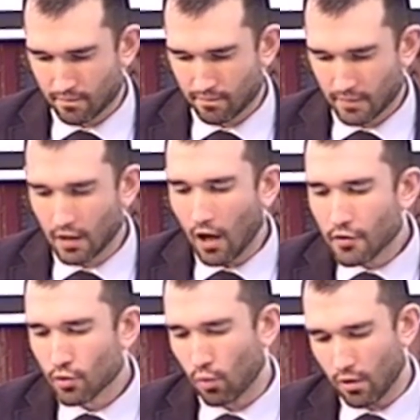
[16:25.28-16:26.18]
In
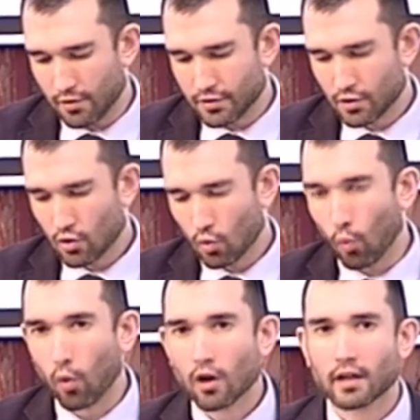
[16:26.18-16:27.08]
other words,
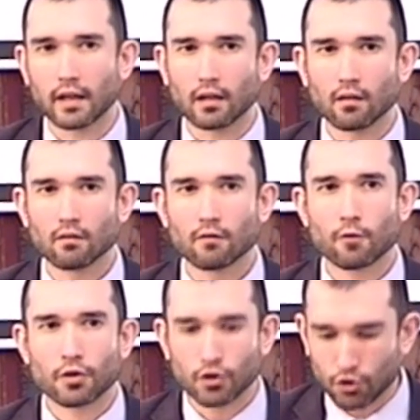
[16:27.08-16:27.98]
working for
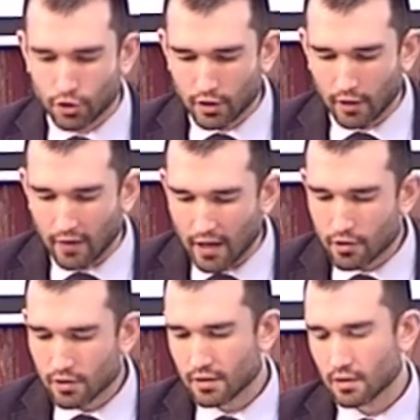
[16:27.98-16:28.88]
the good of
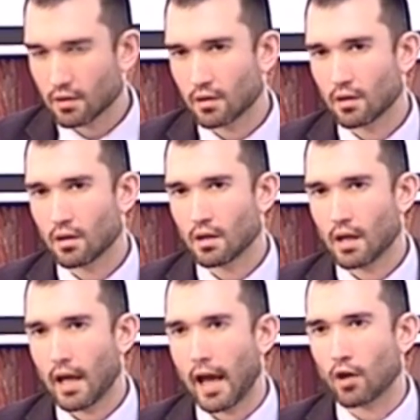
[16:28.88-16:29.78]
others
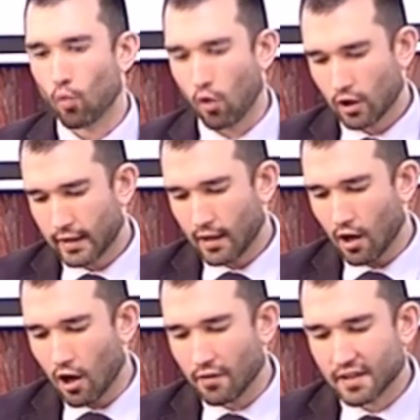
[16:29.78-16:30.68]
and working
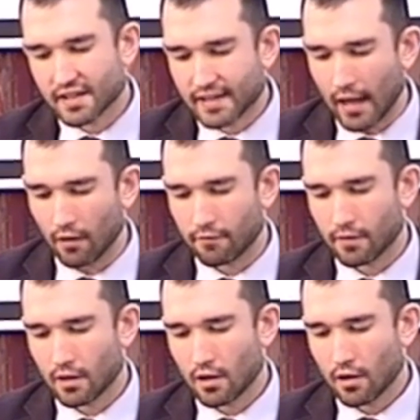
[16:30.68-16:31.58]
on the self
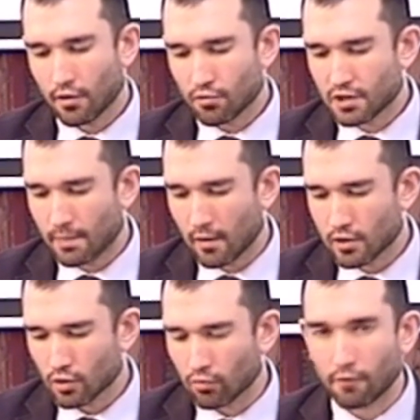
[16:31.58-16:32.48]
through
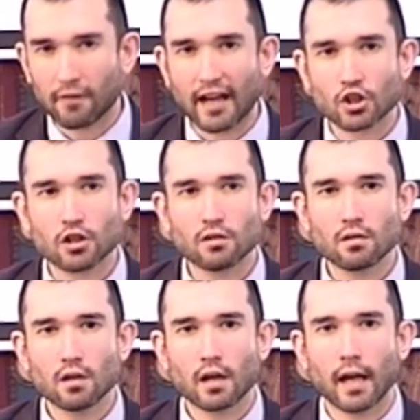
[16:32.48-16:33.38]
spiritual reflection
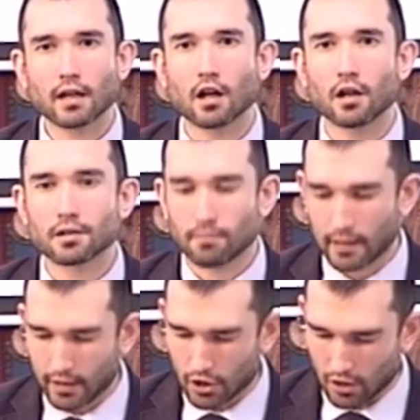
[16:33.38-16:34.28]
and
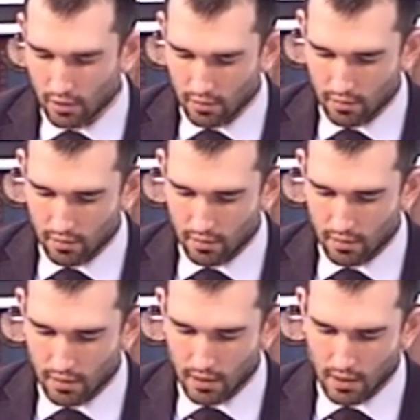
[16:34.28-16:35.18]
contemplation.
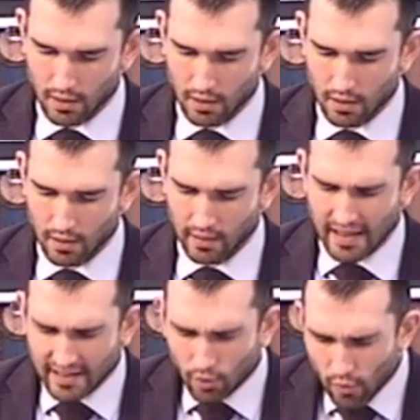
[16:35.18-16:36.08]

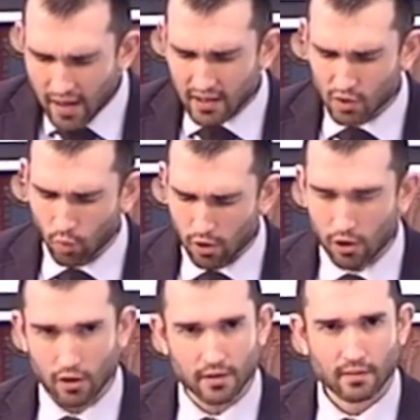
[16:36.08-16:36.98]
As I read his
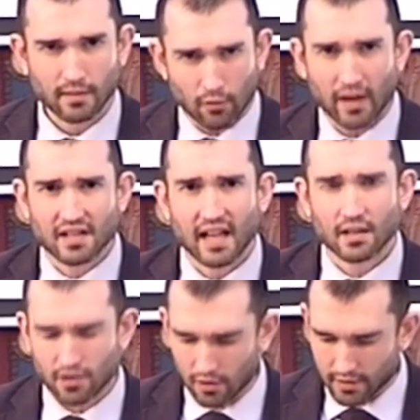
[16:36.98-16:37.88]
words, as I read his
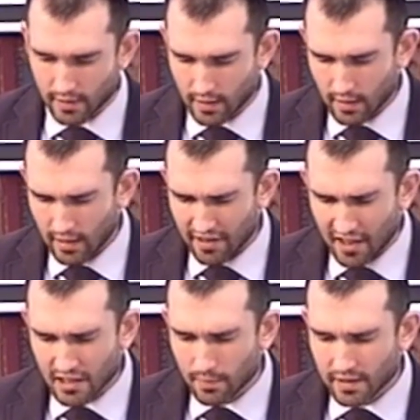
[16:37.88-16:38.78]
answers, I
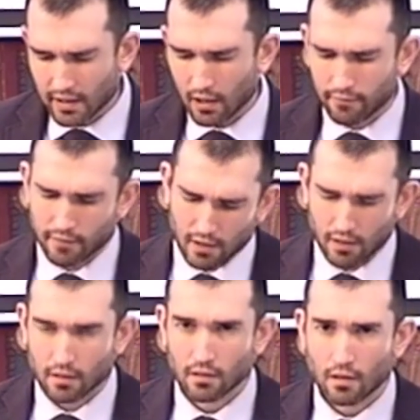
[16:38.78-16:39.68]
thought to myself,
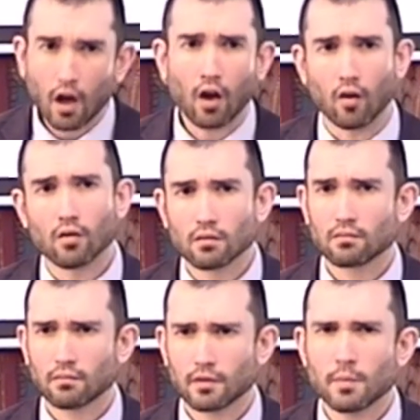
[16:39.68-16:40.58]
oh,
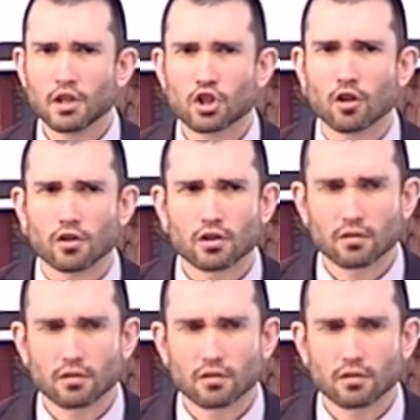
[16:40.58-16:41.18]
you mean church?